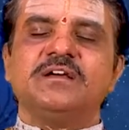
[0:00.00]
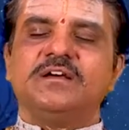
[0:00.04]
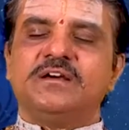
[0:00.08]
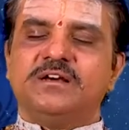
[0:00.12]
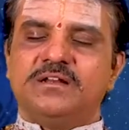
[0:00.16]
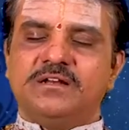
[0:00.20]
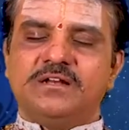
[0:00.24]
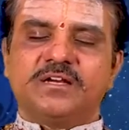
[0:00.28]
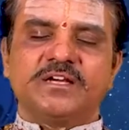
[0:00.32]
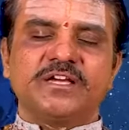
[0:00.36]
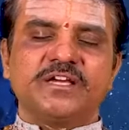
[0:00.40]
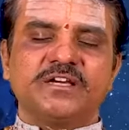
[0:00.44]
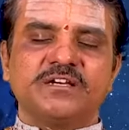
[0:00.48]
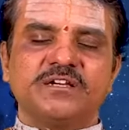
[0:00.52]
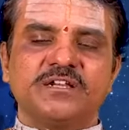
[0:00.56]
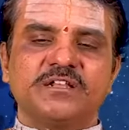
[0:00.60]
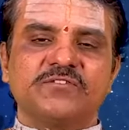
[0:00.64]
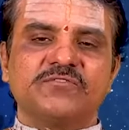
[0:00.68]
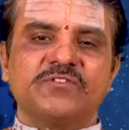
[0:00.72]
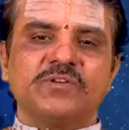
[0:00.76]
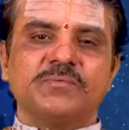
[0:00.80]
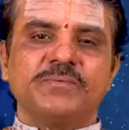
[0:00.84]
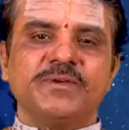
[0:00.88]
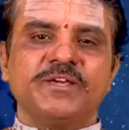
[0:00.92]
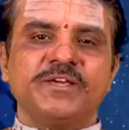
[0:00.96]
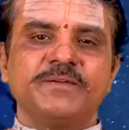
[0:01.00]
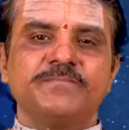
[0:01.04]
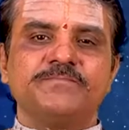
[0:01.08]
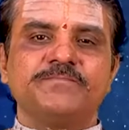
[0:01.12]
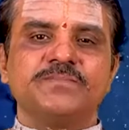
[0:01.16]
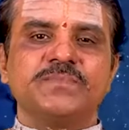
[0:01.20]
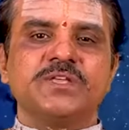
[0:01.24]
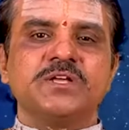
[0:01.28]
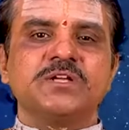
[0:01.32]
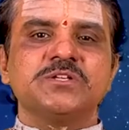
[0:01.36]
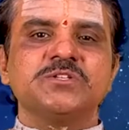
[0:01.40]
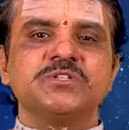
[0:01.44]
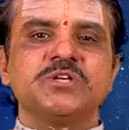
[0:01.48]
Lucky color will be
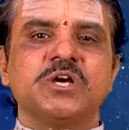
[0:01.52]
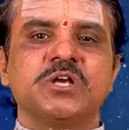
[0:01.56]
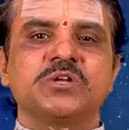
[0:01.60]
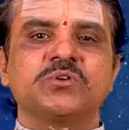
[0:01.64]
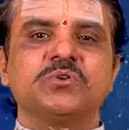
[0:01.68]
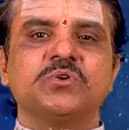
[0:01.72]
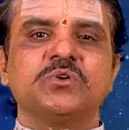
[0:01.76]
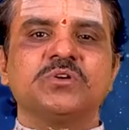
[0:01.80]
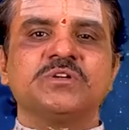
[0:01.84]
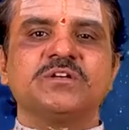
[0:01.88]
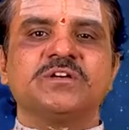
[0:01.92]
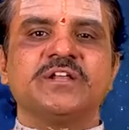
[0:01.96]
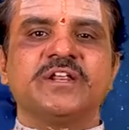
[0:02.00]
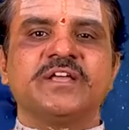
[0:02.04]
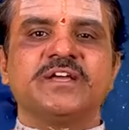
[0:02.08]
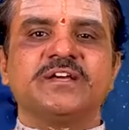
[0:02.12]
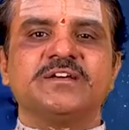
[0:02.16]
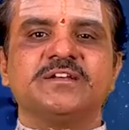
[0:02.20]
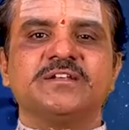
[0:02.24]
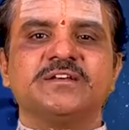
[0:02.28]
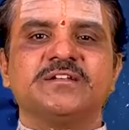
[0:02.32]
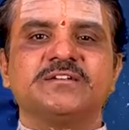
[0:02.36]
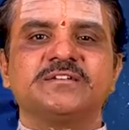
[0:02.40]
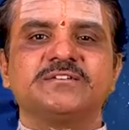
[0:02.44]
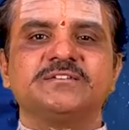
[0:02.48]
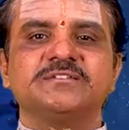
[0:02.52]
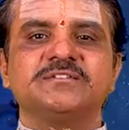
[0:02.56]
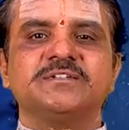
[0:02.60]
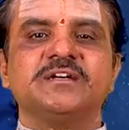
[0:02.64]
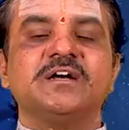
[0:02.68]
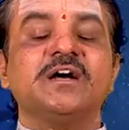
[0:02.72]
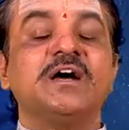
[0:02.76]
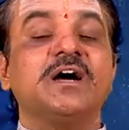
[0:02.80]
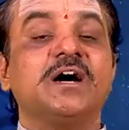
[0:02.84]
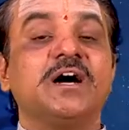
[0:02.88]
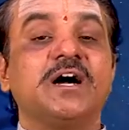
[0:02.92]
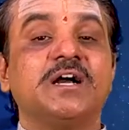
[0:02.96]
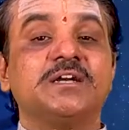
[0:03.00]
charcoal grey color.
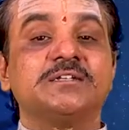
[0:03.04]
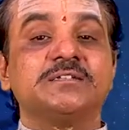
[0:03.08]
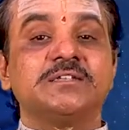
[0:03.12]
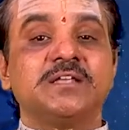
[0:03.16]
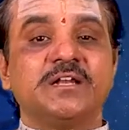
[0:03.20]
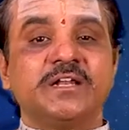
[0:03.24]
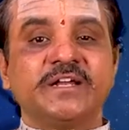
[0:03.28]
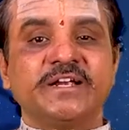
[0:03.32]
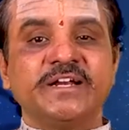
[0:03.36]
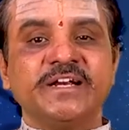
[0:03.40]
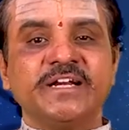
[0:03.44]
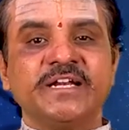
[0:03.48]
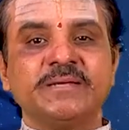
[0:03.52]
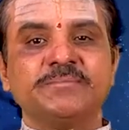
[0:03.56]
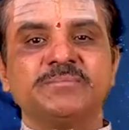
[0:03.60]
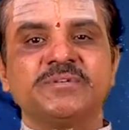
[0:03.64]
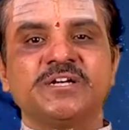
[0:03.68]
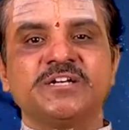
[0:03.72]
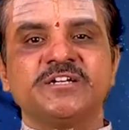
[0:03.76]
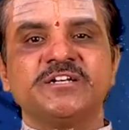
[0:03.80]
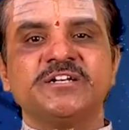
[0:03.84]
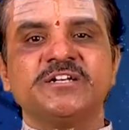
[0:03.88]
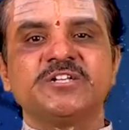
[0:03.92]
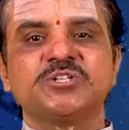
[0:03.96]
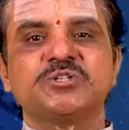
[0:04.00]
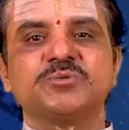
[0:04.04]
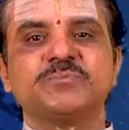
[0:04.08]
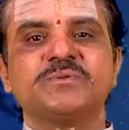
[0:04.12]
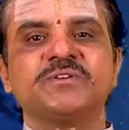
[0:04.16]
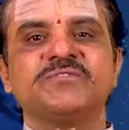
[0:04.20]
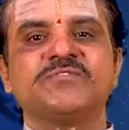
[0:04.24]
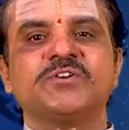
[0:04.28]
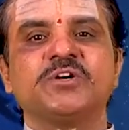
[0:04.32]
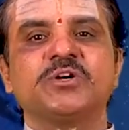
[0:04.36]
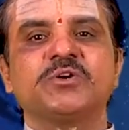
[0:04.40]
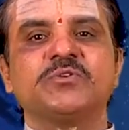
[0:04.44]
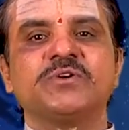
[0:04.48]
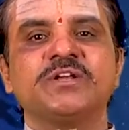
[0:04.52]
And the lucky tip that needs to be
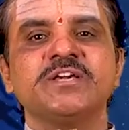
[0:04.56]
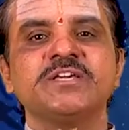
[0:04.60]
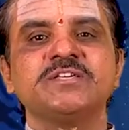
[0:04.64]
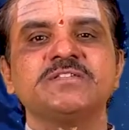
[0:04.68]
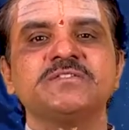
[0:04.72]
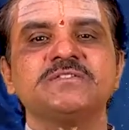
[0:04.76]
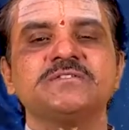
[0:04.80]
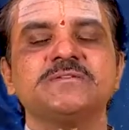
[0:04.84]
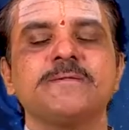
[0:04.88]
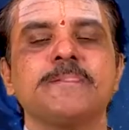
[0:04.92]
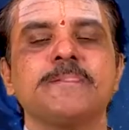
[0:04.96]
followed is